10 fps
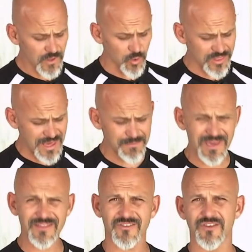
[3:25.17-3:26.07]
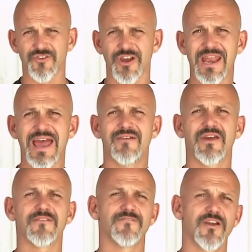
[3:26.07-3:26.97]
What that means is you're going to have
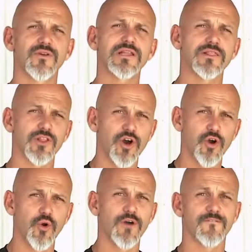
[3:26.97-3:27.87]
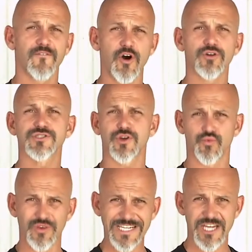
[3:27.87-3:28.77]
a very low false
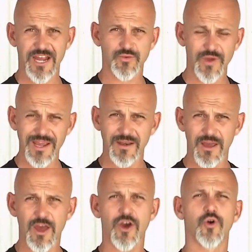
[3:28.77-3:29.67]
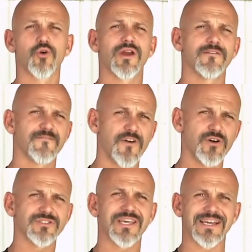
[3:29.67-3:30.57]
reject rate or a
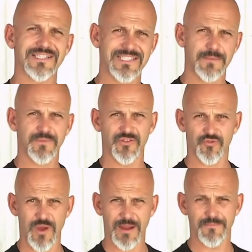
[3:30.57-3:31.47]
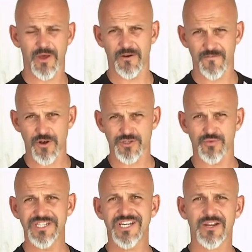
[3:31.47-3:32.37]
false acceptance rate. Now, a false
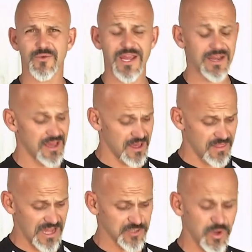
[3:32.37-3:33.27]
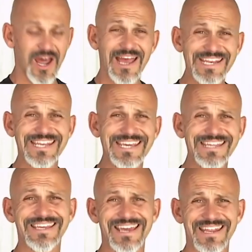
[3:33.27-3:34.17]
reject rate, that's when I
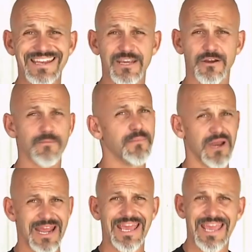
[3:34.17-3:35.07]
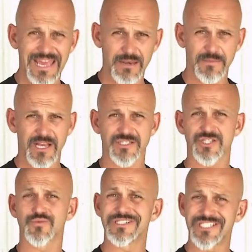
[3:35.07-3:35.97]
need to get in here, but I can't because
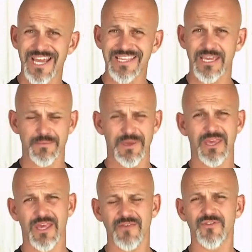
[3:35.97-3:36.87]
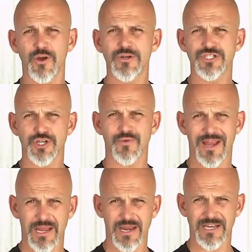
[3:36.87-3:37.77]
it's rejecting me even though it should
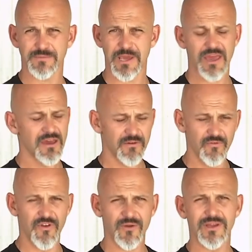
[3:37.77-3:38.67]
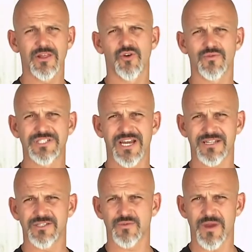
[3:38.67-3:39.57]
recognize me. Very low
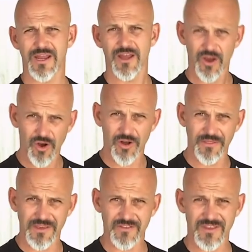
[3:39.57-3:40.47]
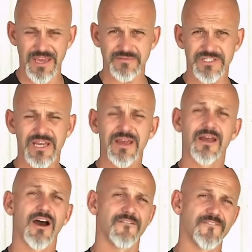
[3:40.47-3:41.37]
rejectance rate on these safes.
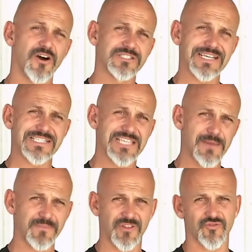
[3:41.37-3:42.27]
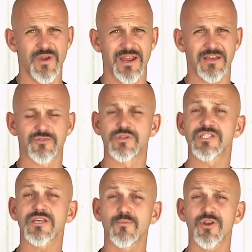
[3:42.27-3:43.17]
A false acceptance rate is when
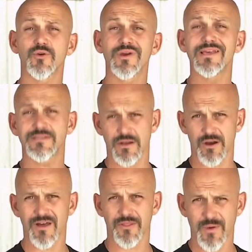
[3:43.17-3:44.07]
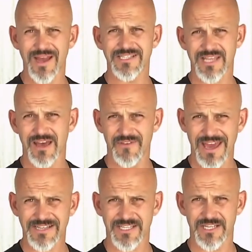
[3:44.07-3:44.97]
someone who isn't authorized to have
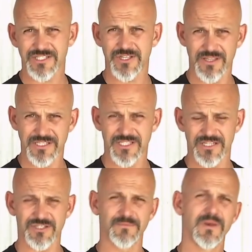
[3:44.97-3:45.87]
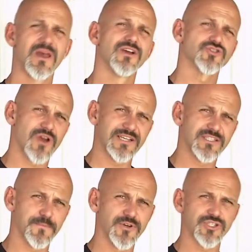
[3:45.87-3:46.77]
access to this system tries
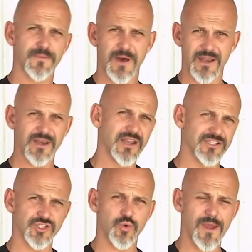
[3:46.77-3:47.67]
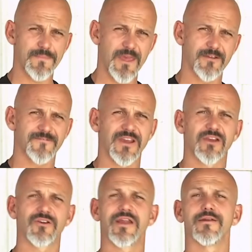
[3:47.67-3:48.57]
to push the button and swipe their
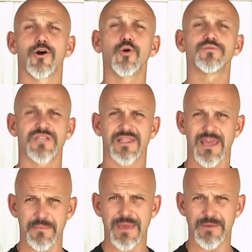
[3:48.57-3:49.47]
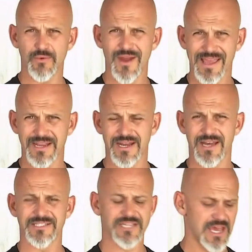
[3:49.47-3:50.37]
finger in hopes that they may be
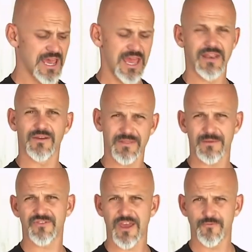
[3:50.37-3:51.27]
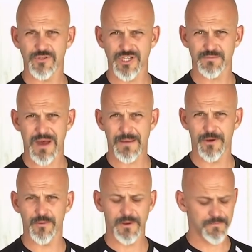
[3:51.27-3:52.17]
recognized and the safe will just
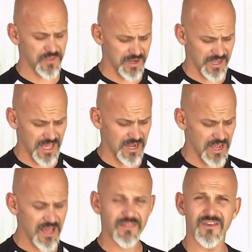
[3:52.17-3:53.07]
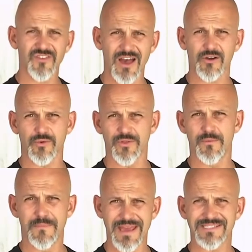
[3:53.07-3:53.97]
pop open. And again, this
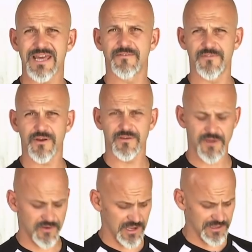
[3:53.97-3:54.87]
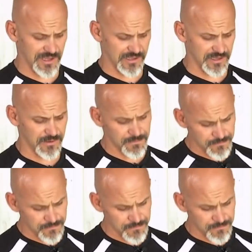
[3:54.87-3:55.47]
algorithm makes that very, very unlikely.